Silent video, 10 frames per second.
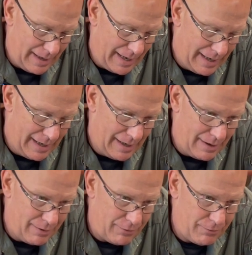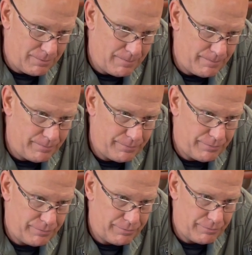And
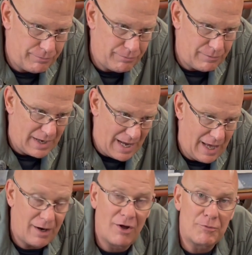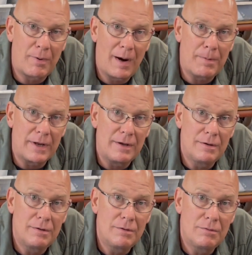he had it on his property
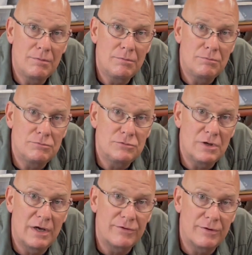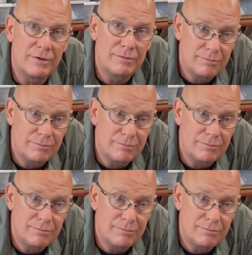as a